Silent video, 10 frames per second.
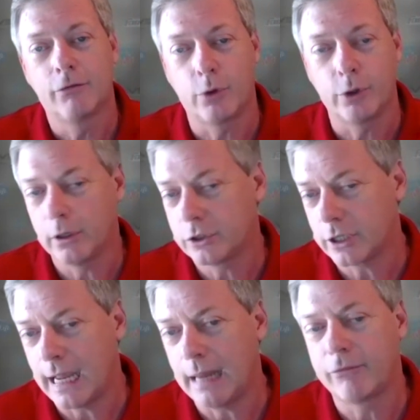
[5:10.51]
for your
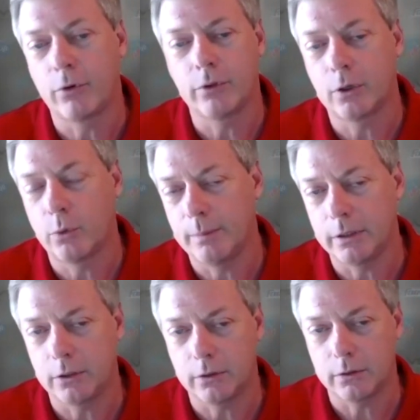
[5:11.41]
job, for the
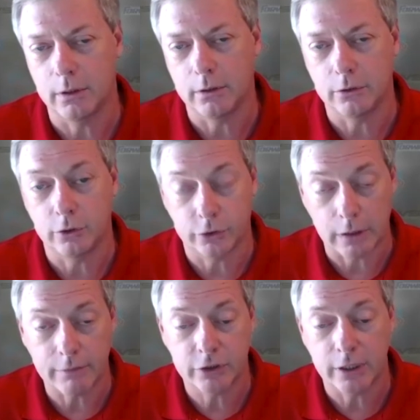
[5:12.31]
equipment that you're
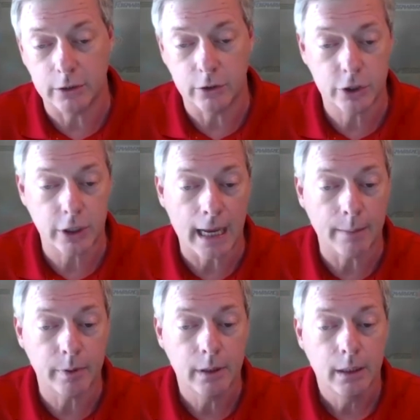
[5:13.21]
servicing in your shop,